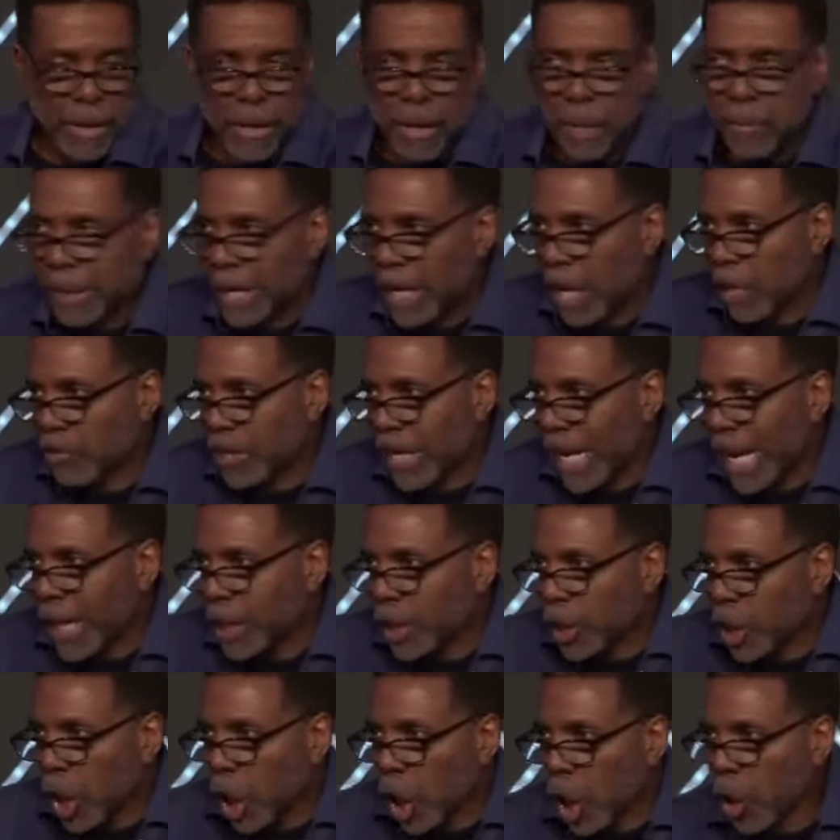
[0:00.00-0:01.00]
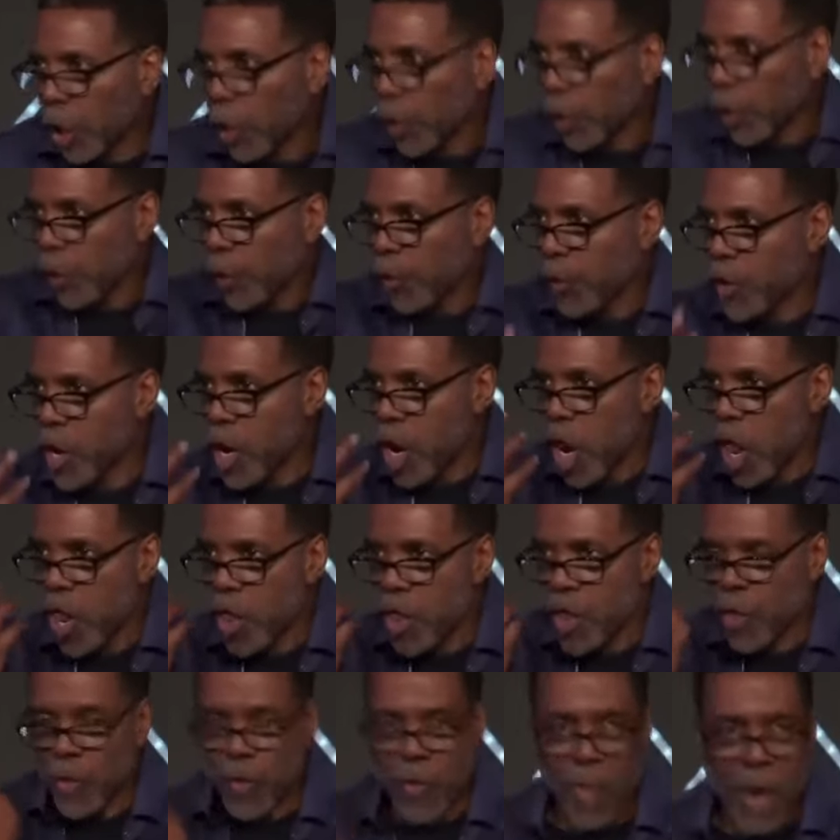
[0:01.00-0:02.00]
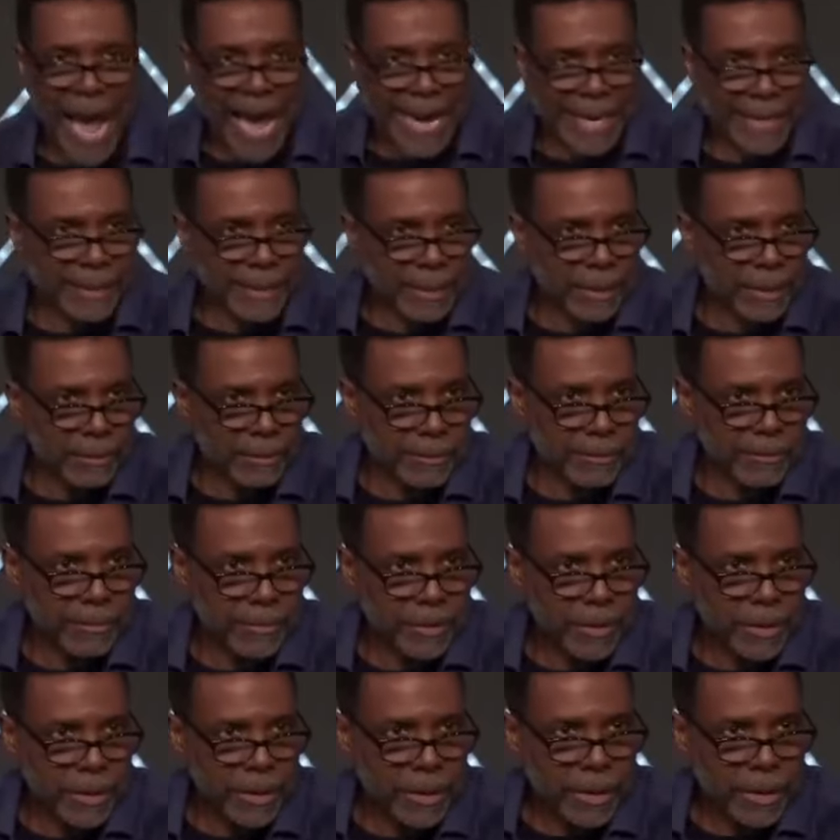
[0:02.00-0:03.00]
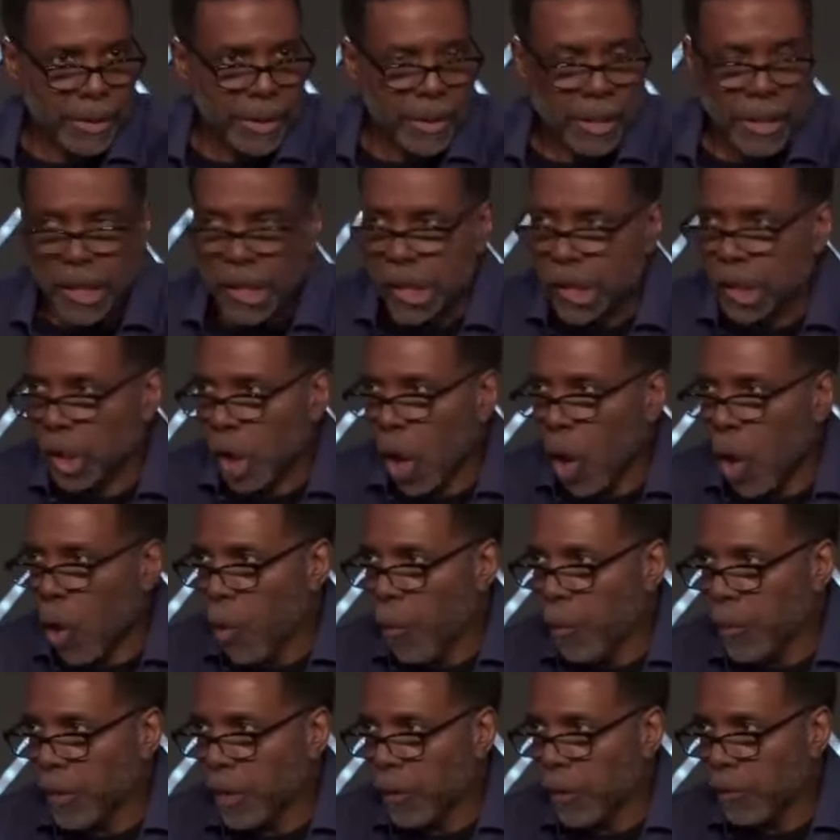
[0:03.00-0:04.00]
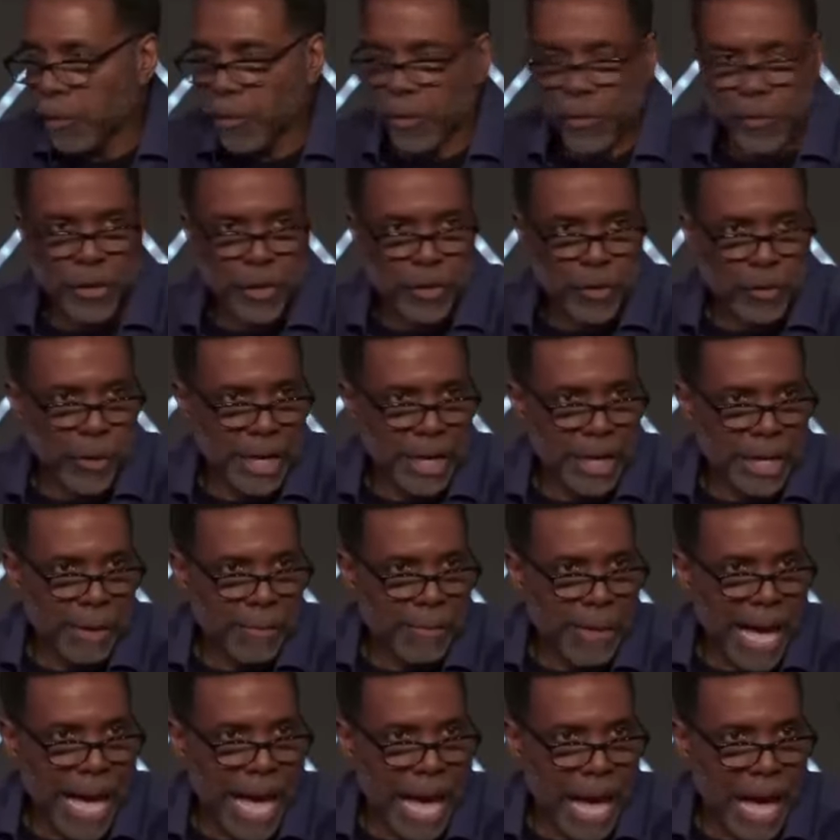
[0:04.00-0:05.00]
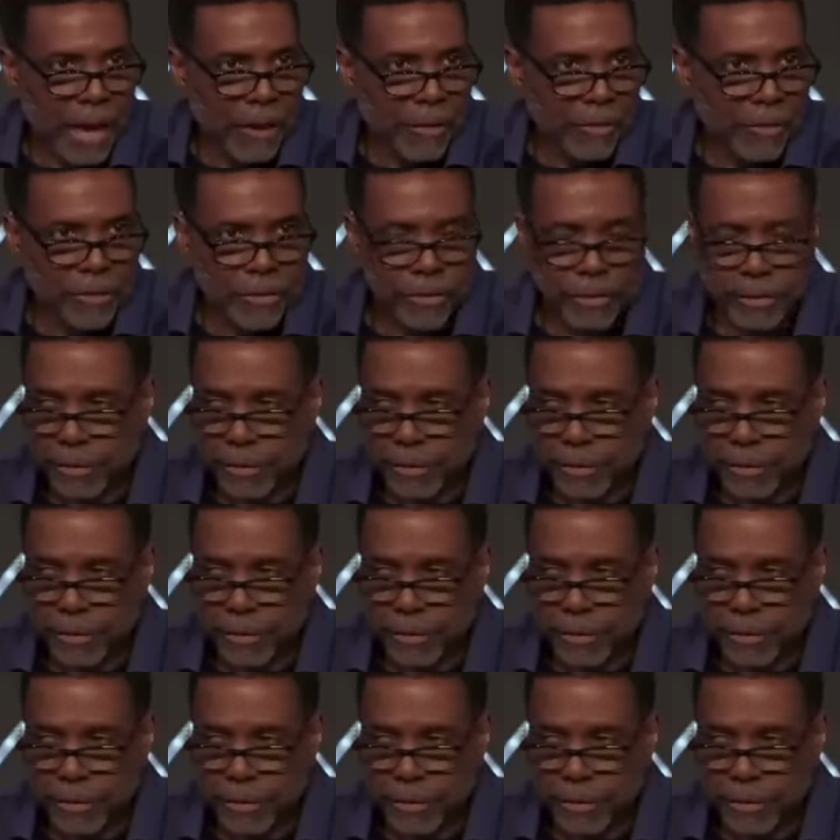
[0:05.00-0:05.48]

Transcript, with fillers: because I got to earn the right to open up the refrigerator in my house.